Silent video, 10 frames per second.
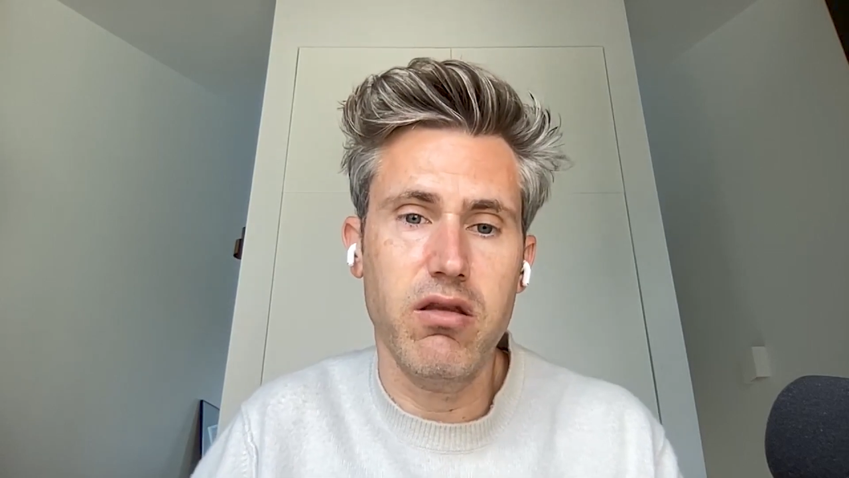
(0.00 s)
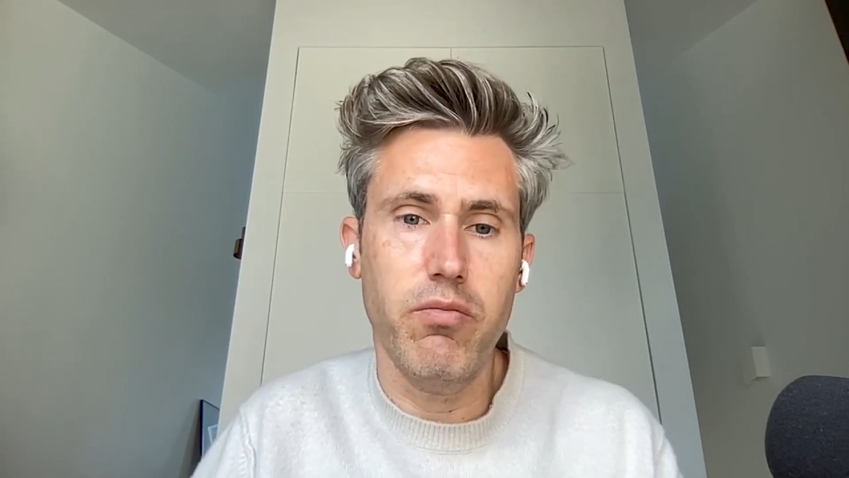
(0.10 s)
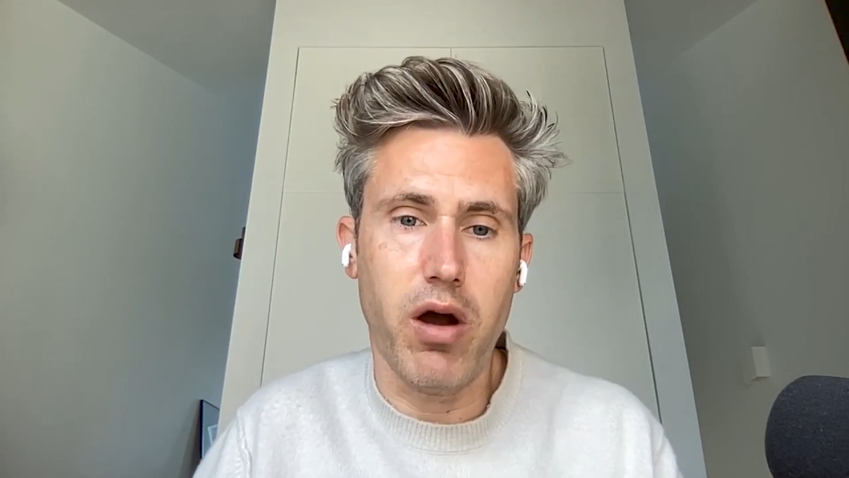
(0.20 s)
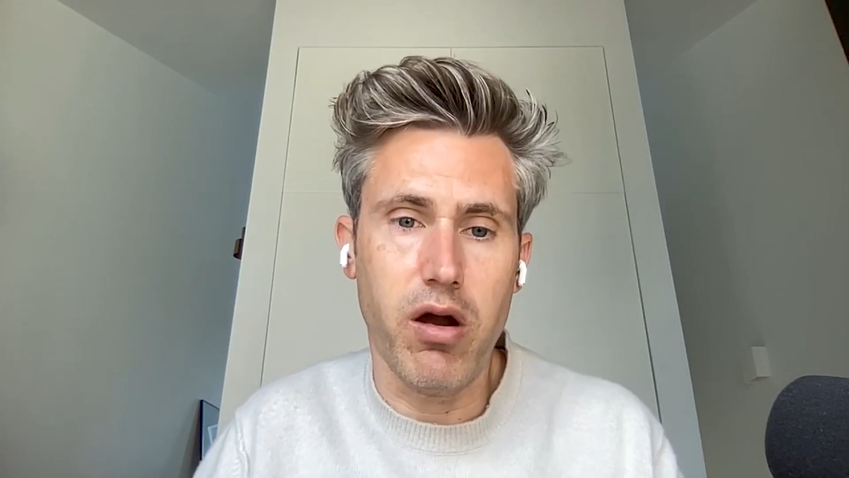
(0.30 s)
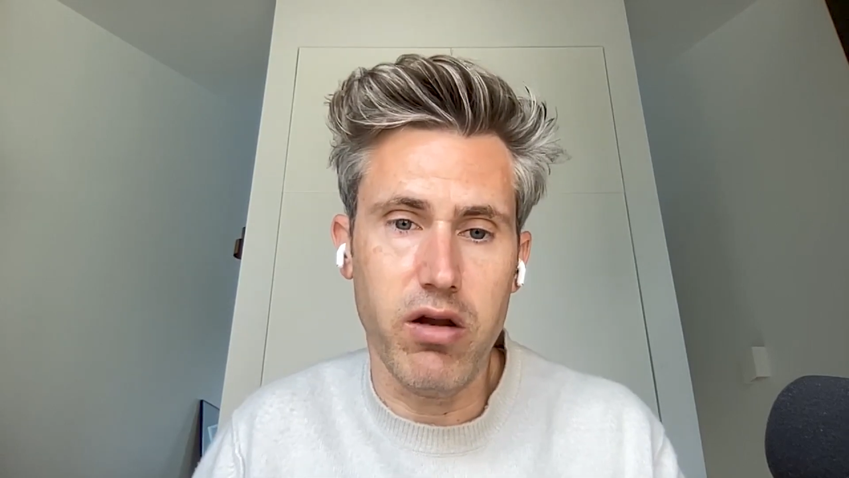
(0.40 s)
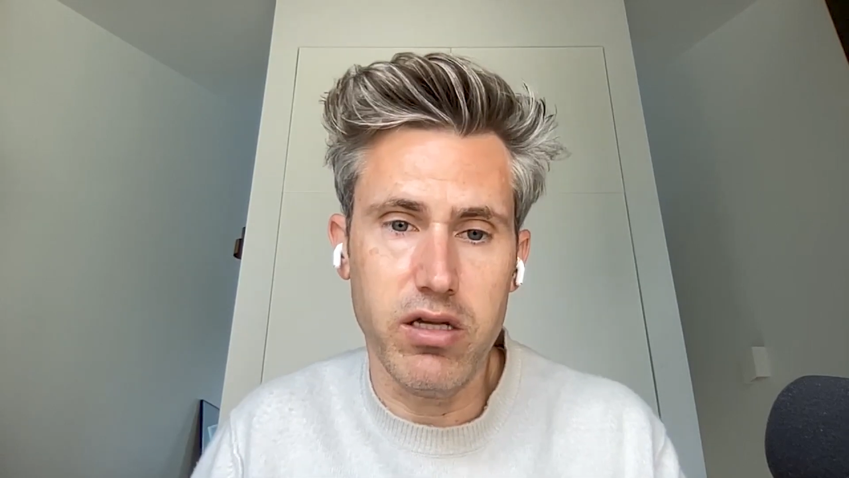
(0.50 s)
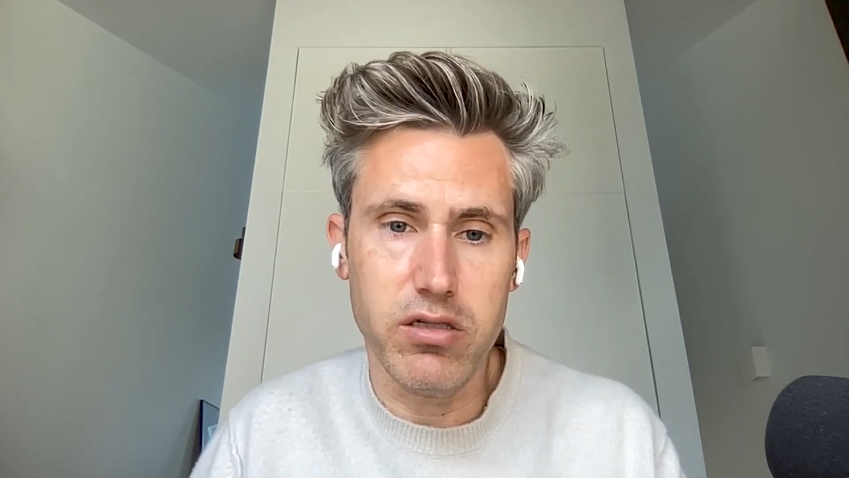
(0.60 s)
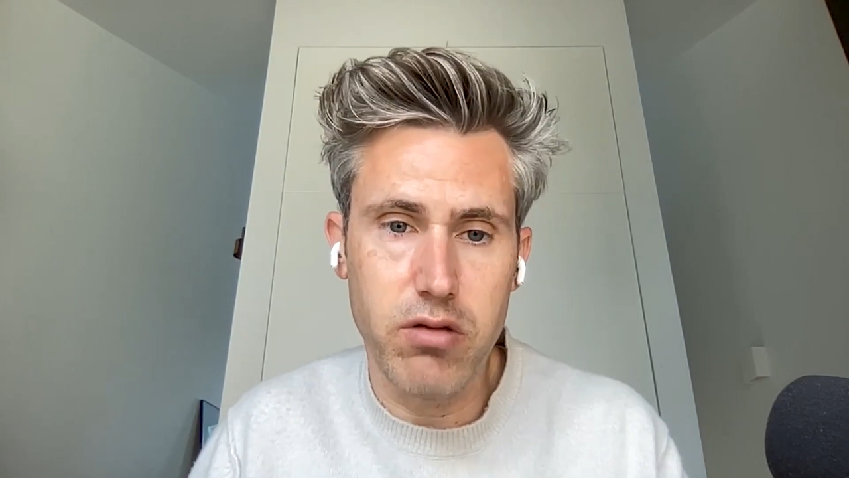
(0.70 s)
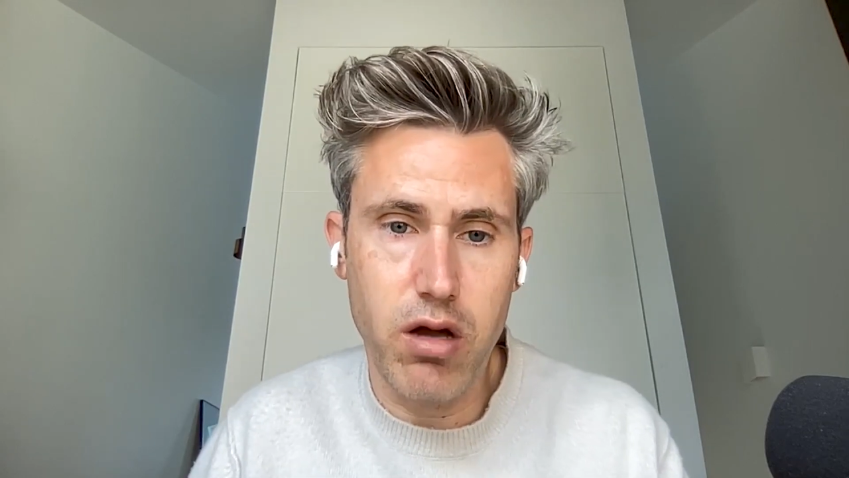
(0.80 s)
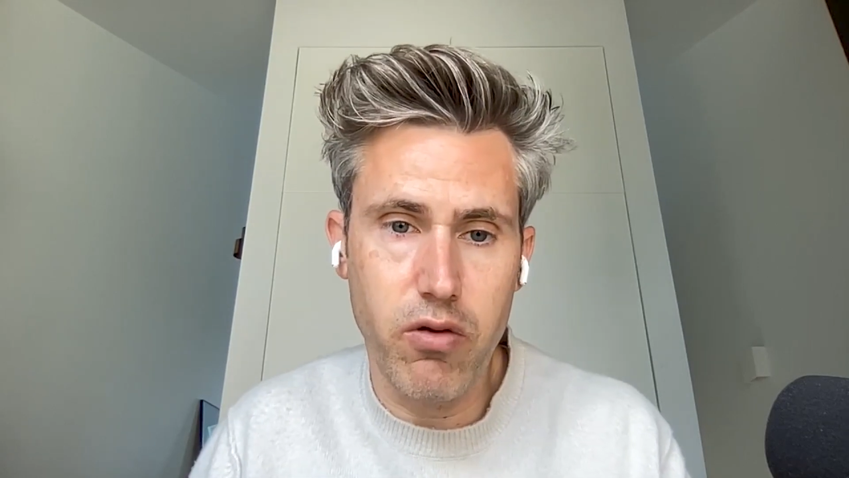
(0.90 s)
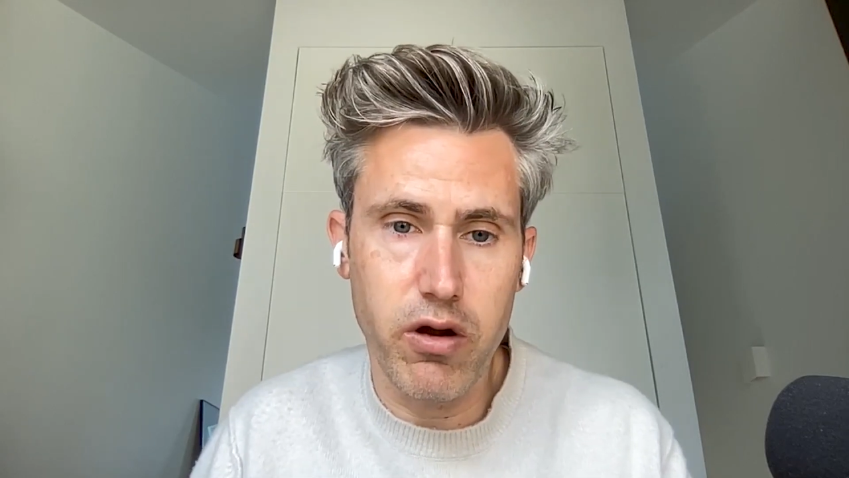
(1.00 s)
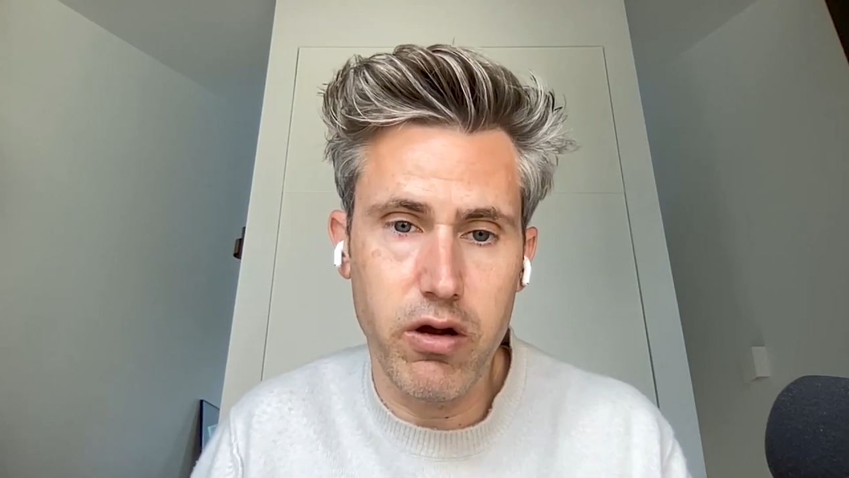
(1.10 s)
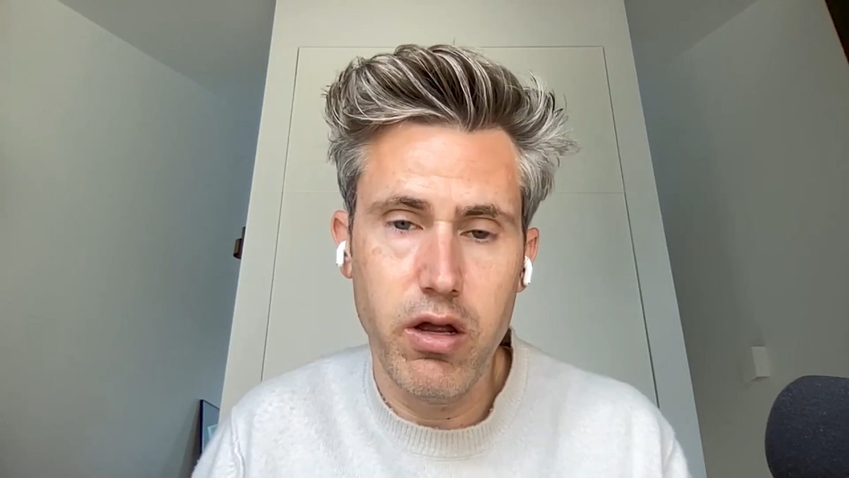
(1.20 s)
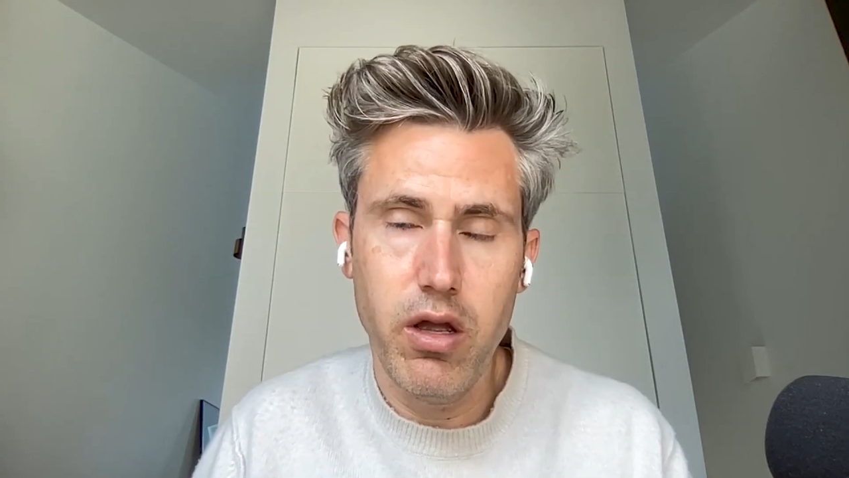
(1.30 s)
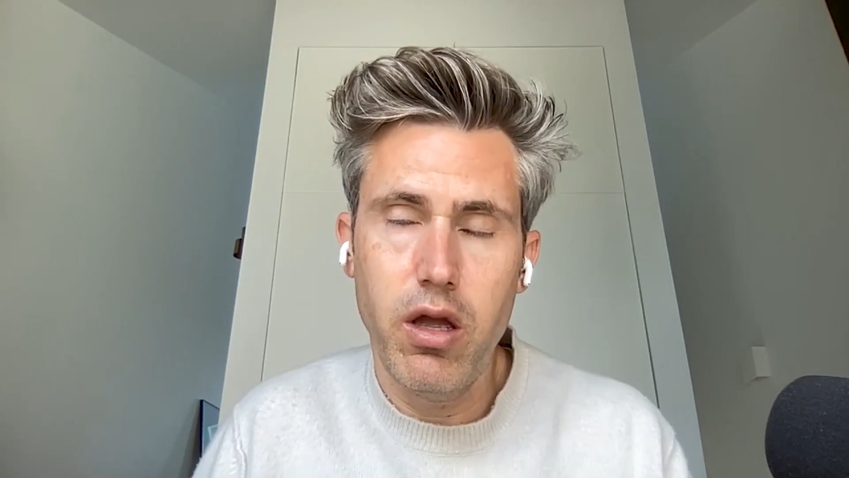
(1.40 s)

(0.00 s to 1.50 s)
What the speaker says: the bar is lower.